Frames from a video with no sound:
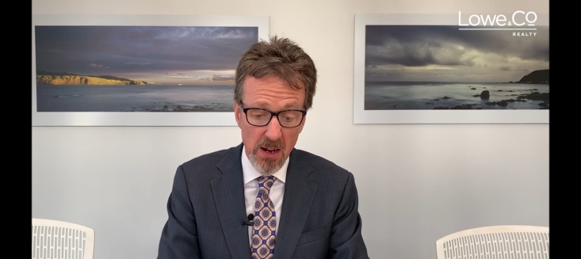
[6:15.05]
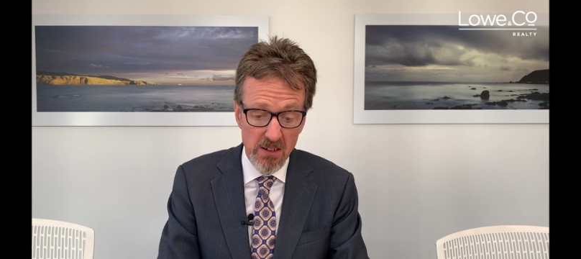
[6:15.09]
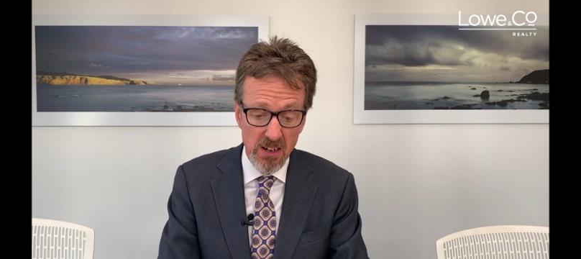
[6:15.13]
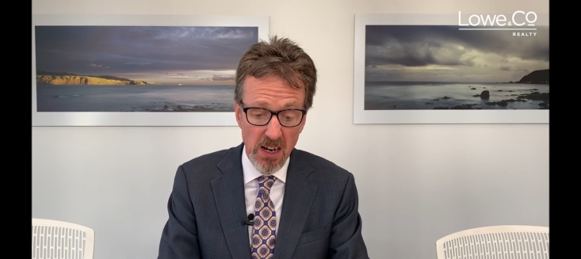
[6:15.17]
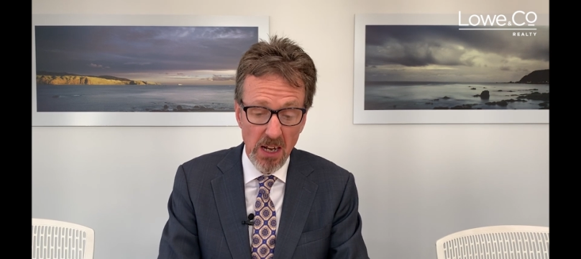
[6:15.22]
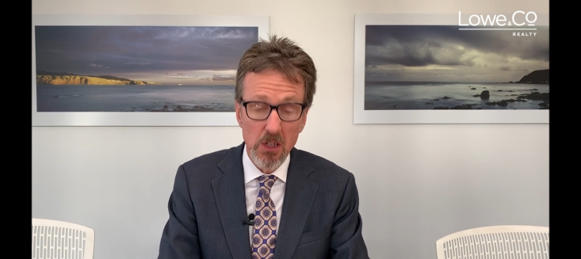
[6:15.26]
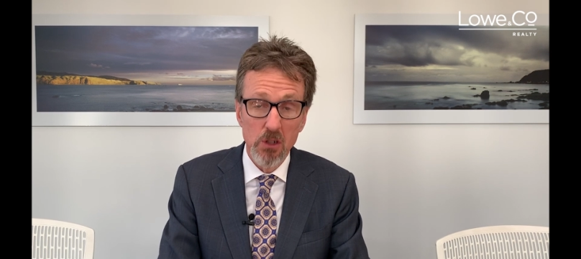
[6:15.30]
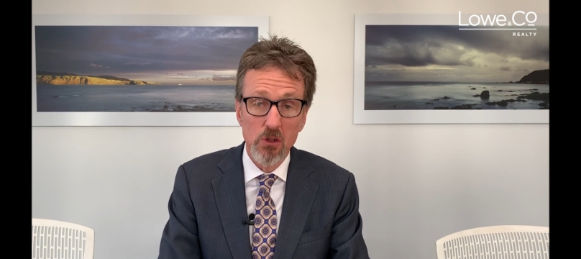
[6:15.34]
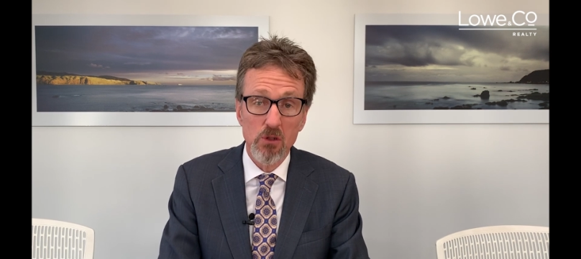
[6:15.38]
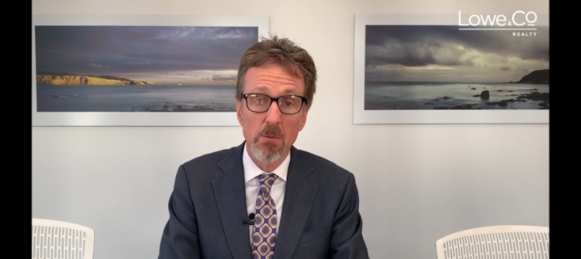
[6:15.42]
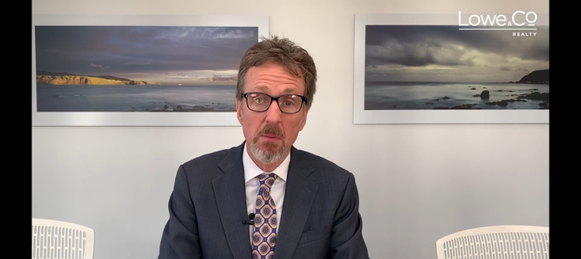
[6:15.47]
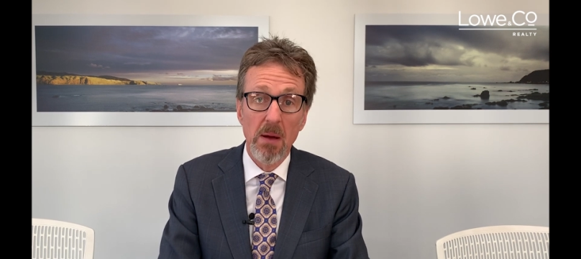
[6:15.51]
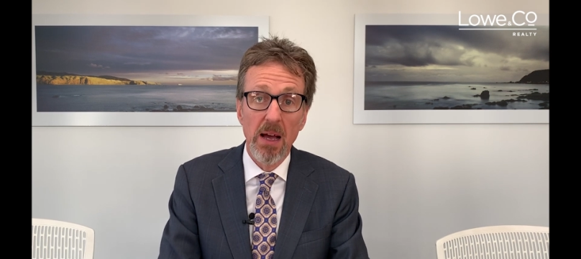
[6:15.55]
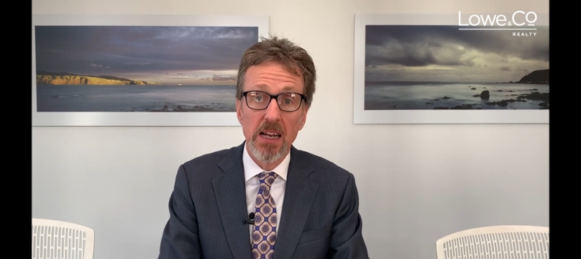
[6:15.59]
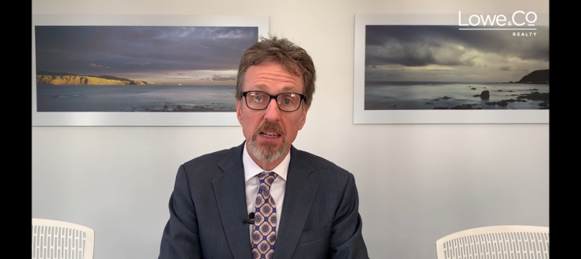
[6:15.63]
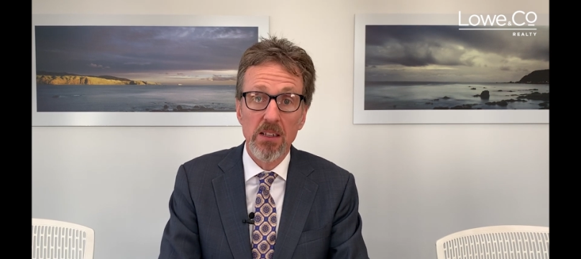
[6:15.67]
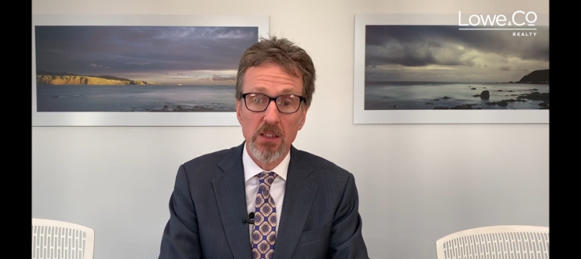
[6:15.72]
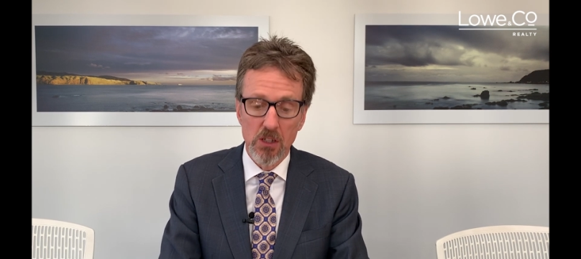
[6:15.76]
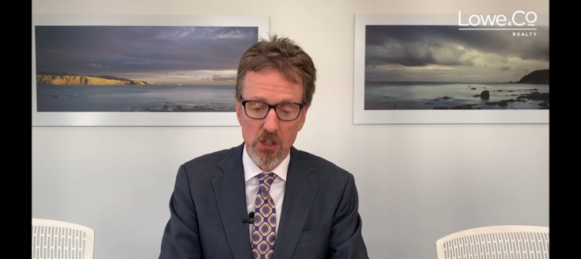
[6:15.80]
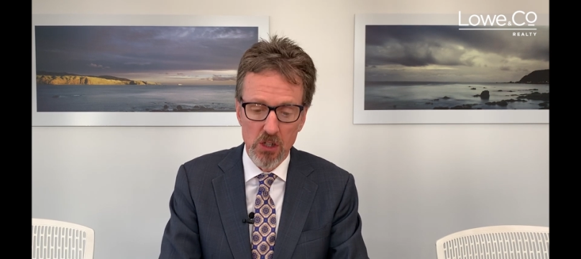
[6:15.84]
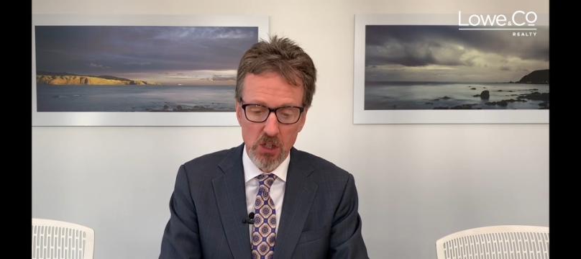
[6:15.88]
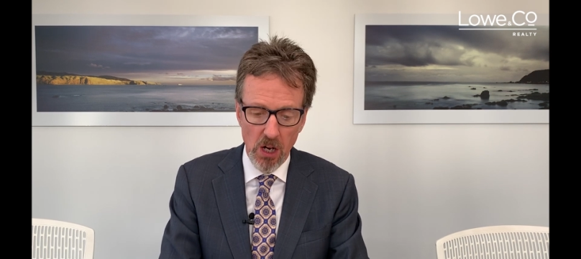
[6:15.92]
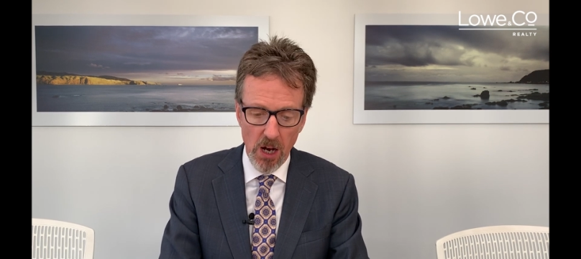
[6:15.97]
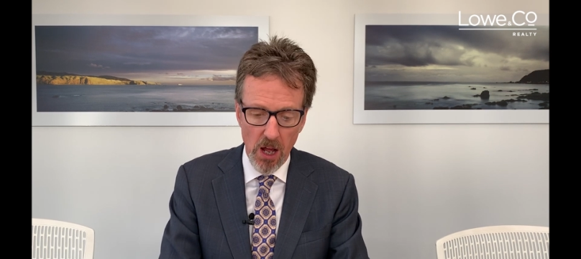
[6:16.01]
does remain
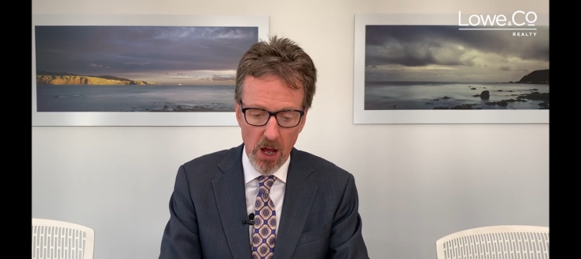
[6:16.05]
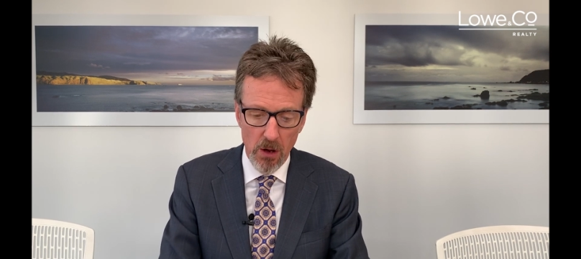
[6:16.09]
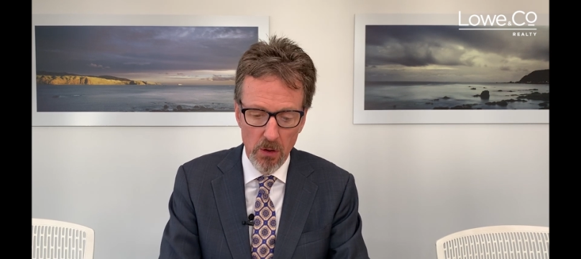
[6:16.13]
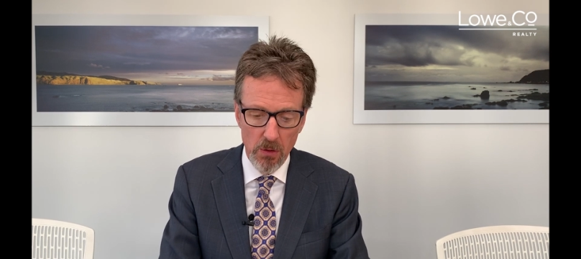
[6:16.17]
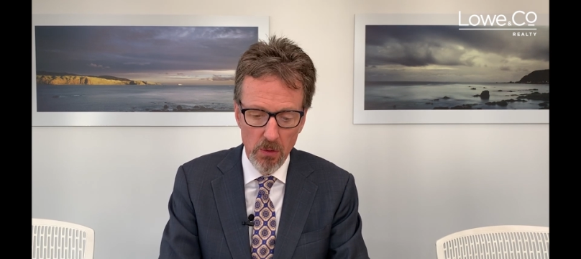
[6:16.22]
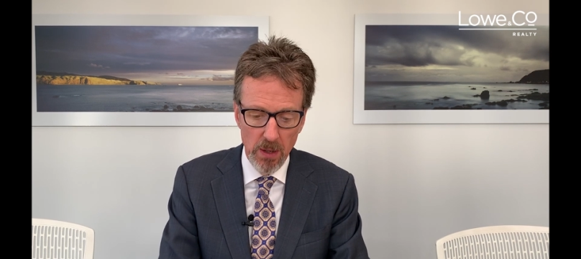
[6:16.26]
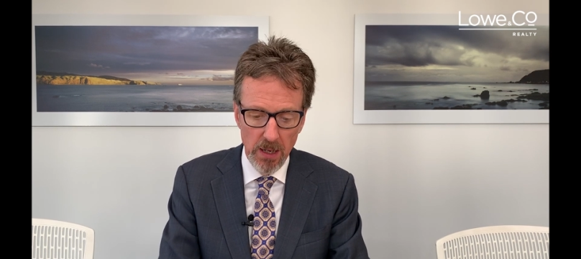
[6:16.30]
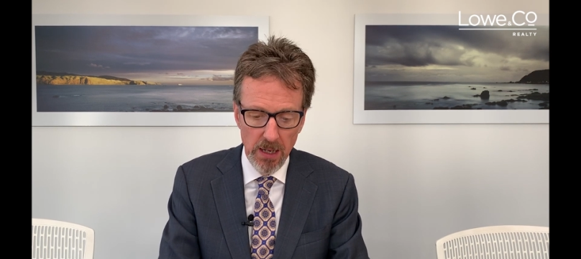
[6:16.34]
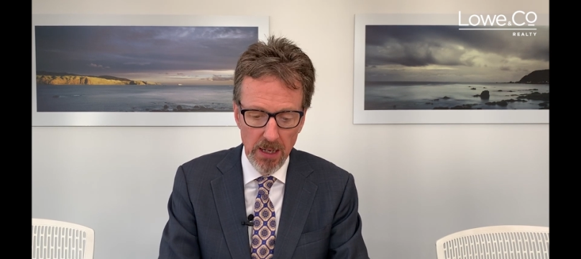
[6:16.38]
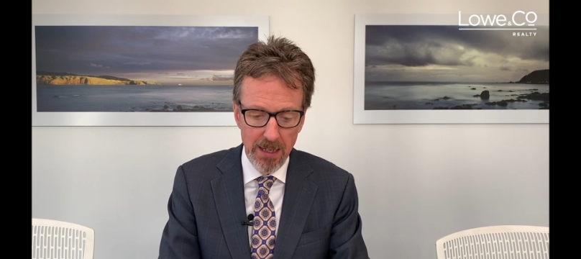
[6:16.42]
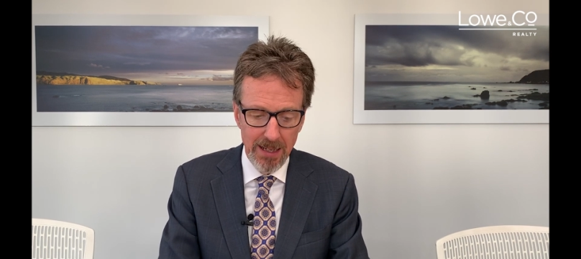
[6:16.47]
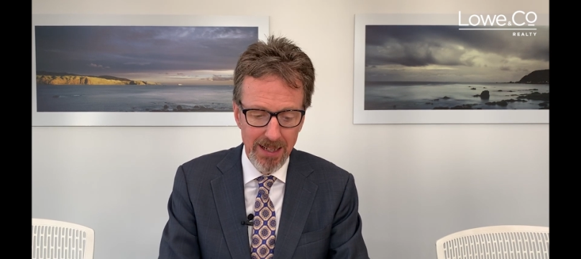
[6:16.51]
this low,